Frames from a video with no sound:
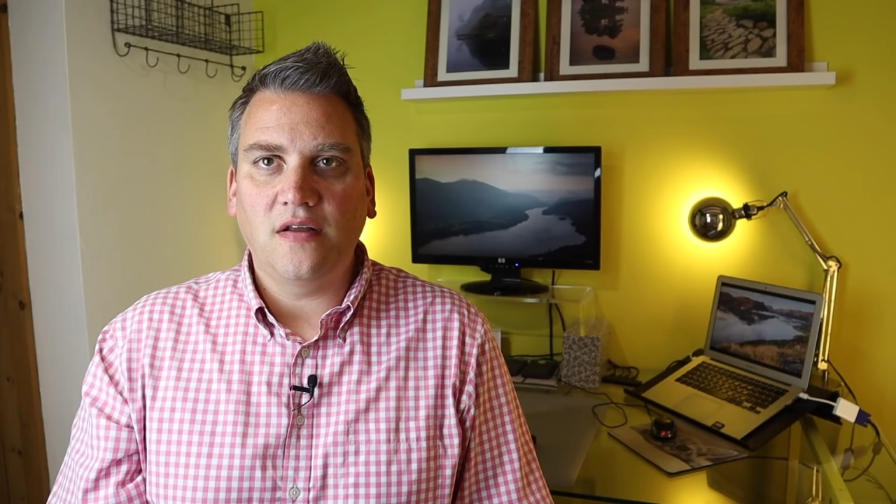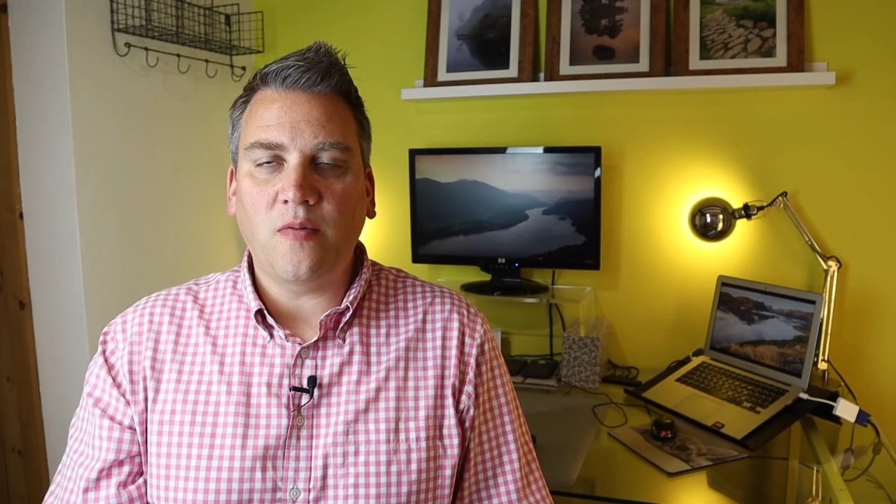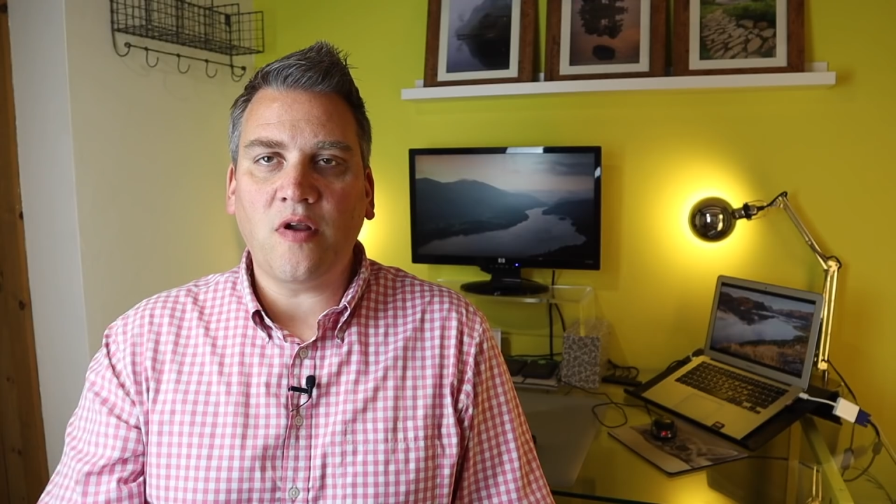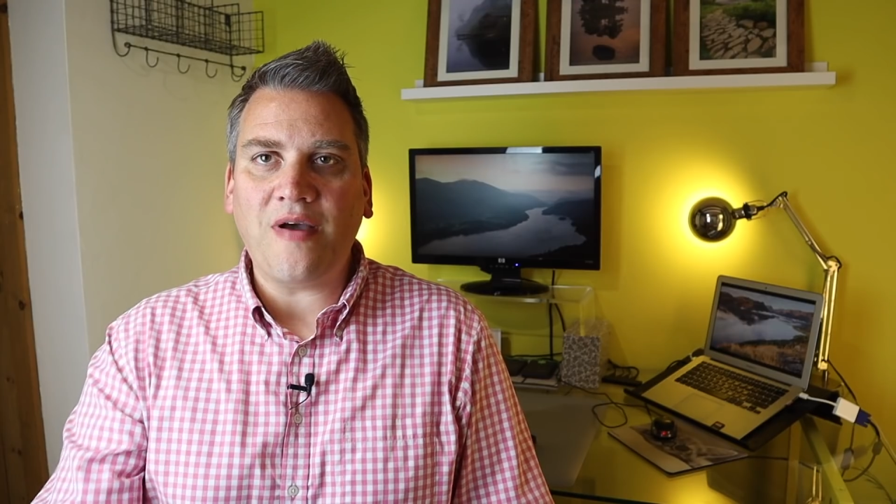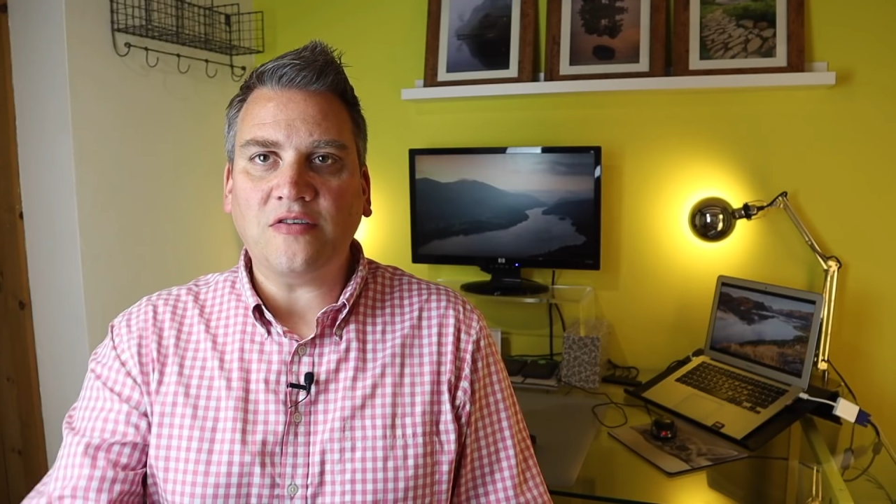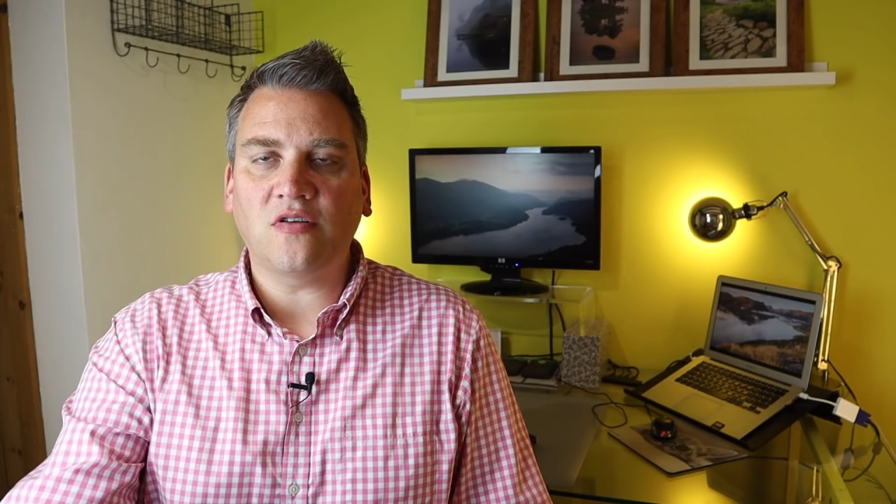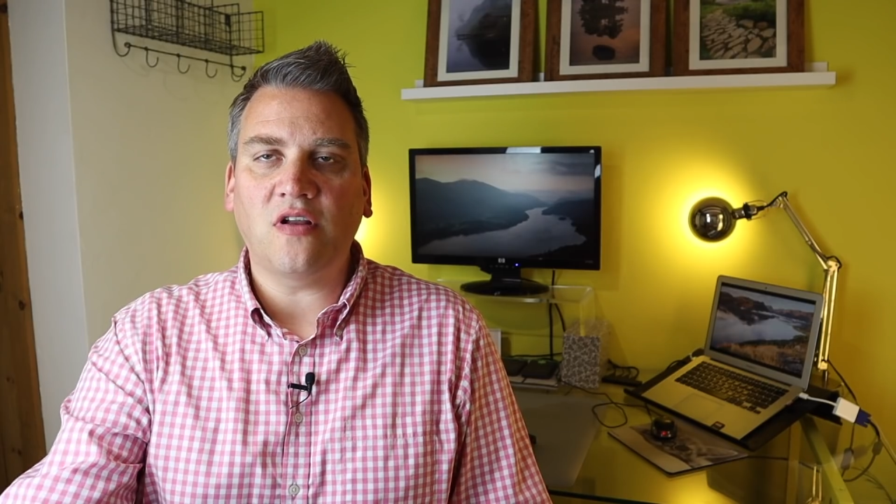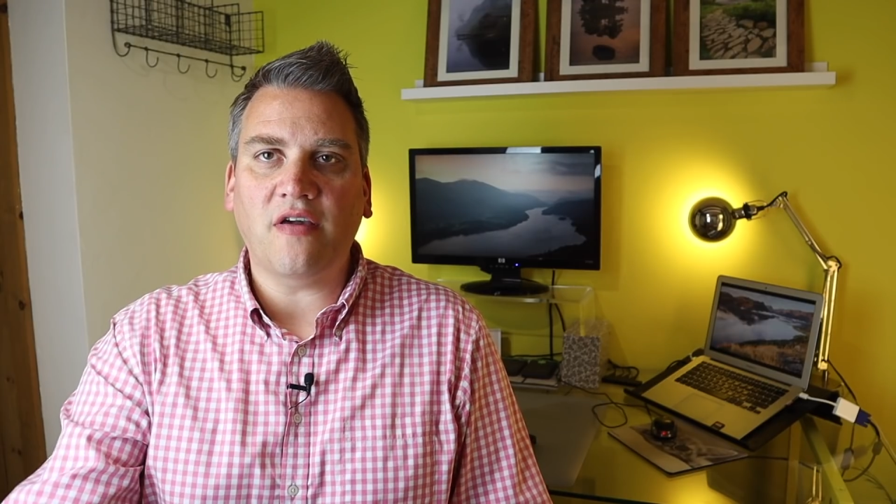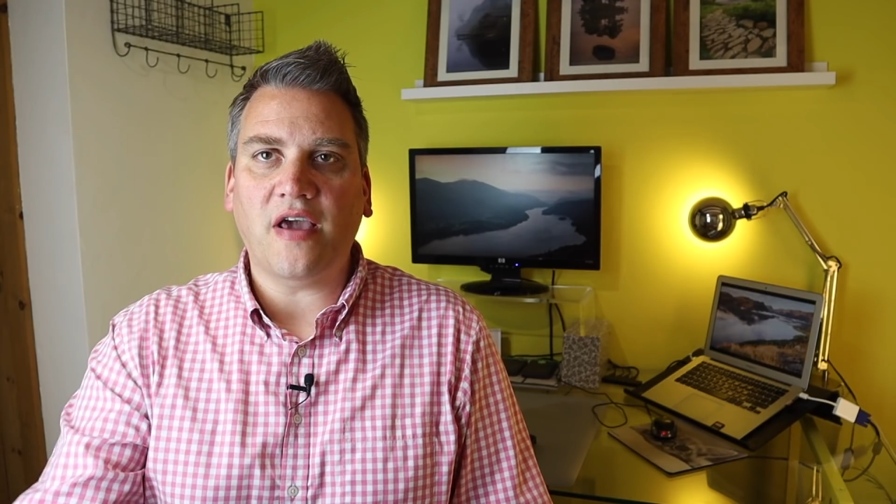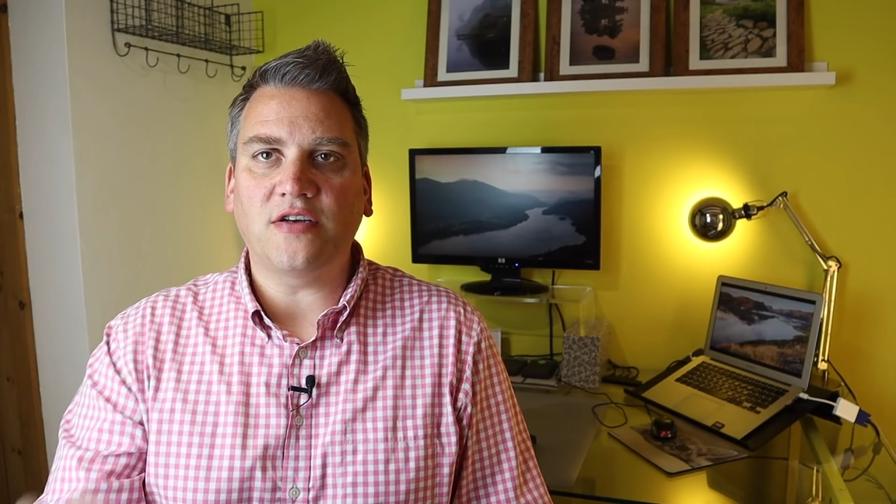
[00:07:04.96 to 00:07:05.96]
Now, when I'm out on
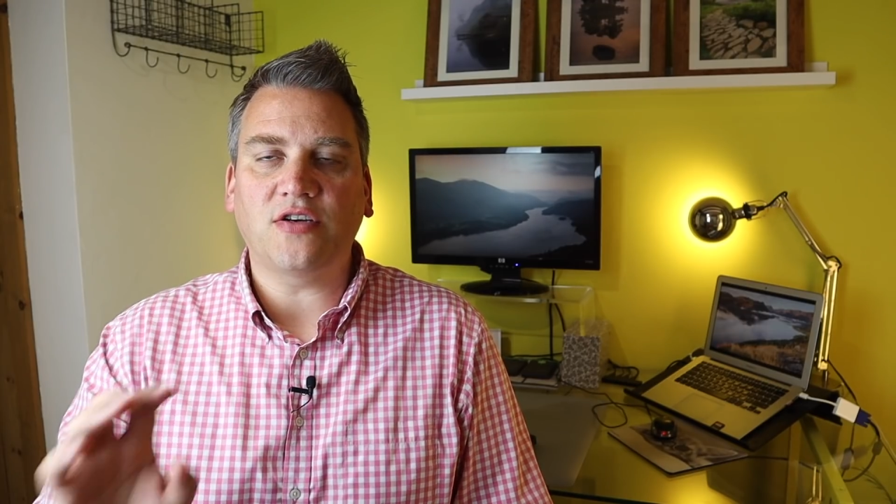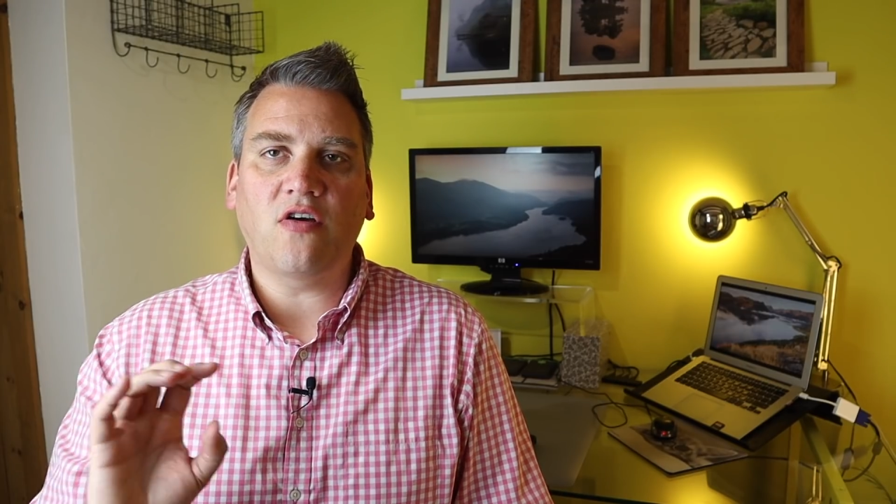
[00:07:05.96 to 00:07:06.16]
location,